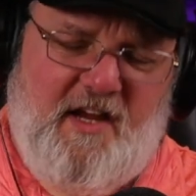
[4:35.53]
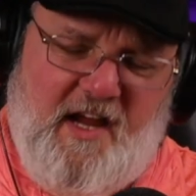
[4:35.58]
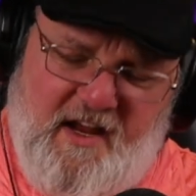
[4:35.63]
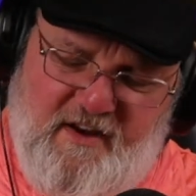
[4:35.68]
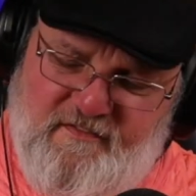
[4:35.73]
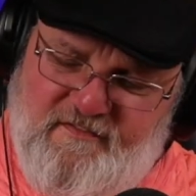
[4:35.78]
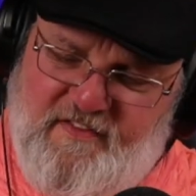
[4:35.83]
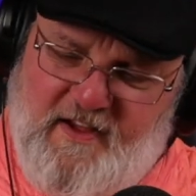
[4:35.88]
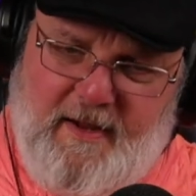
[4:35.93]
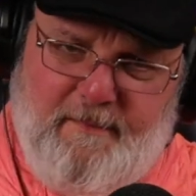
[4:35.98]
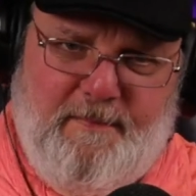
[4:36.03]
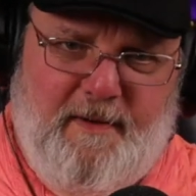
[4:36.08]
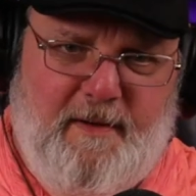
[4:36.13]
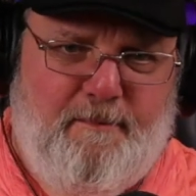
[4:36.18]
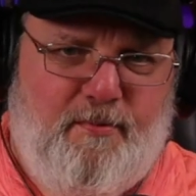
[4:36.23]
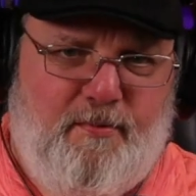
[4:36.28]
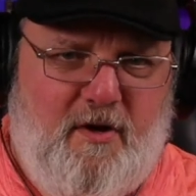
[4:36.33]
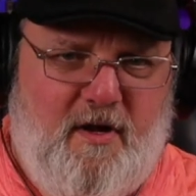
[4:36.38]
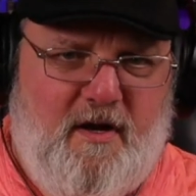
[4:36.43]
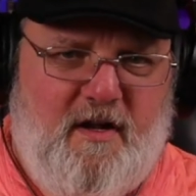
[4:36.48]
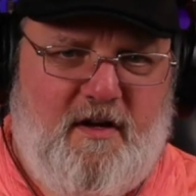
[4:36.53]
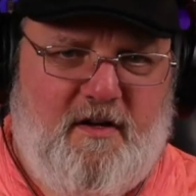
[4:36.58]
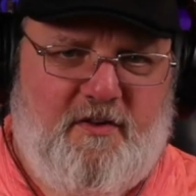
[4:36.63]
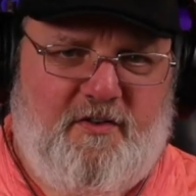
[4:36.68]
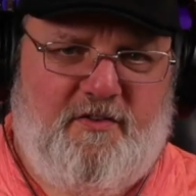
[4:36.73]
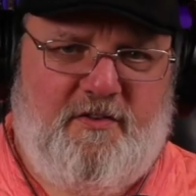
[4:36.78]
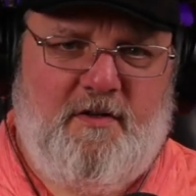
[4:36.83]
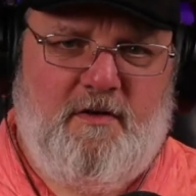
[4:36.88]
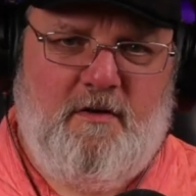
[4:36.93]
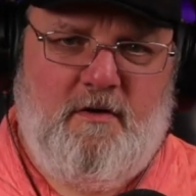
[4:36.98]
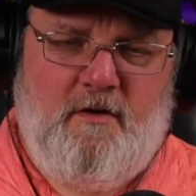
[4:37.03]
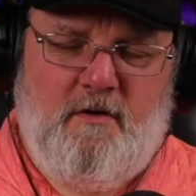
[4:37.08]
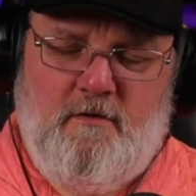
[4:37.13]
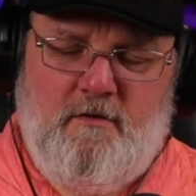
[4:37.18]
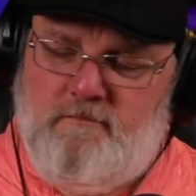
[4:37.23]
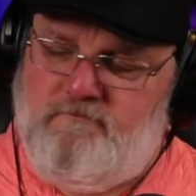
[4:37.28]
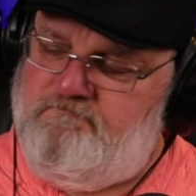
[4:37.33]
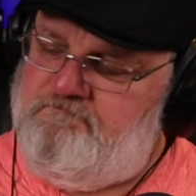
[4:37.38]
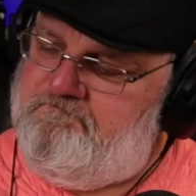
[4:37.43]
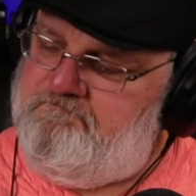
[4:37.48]
and vaping products
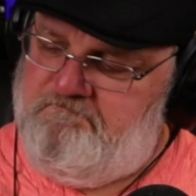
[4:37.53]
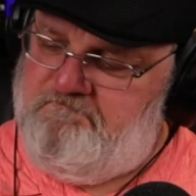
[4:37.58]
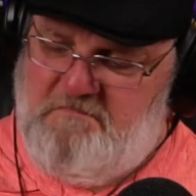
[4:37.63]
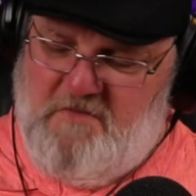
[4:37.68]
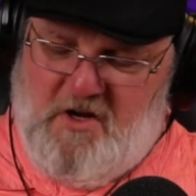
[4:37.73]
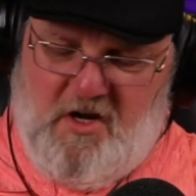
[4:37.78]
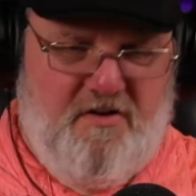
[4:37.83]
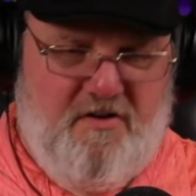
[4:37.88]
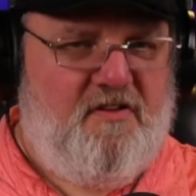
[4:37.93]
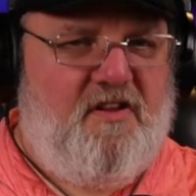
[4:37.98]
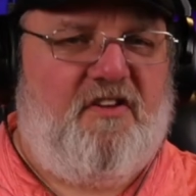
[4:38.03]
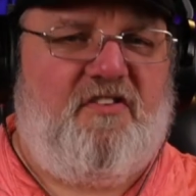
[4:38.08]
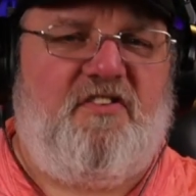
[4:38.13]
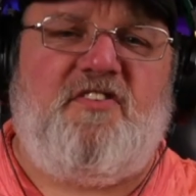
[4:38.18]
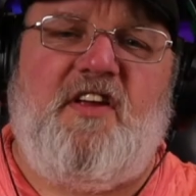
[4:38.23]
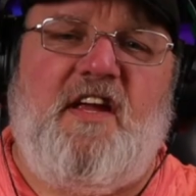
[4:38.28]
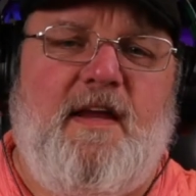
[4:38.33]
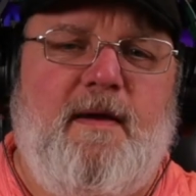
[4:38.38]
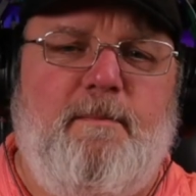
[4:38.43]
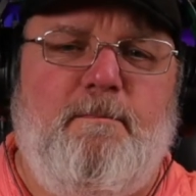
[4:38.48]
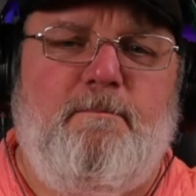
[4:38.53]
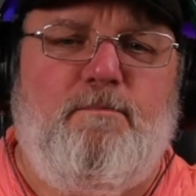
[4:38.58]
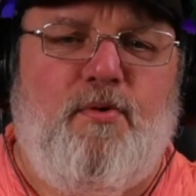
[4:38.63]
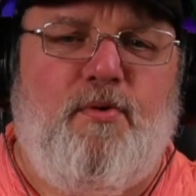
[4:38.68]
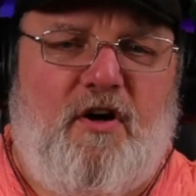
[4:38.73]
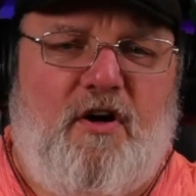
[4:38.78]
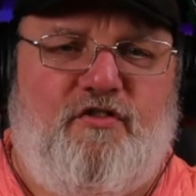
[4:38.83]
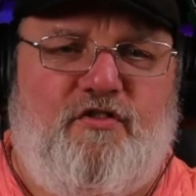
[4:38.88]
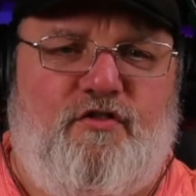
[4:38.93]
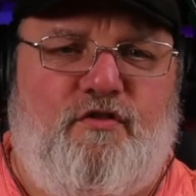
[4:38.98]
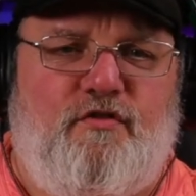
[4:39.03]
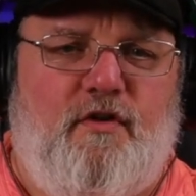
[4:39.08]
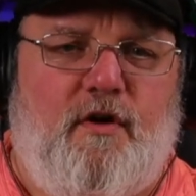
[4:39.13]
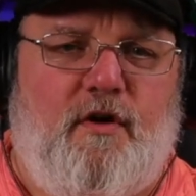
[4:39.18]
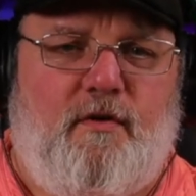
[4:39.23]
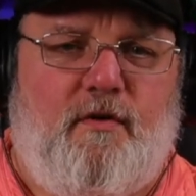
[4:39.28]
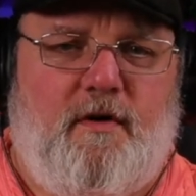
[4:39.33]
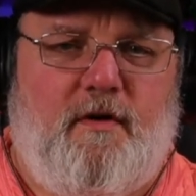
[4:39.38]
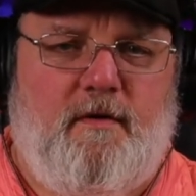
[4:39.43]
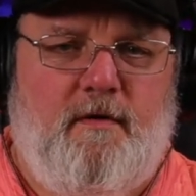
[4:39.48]
under the same brushstroke.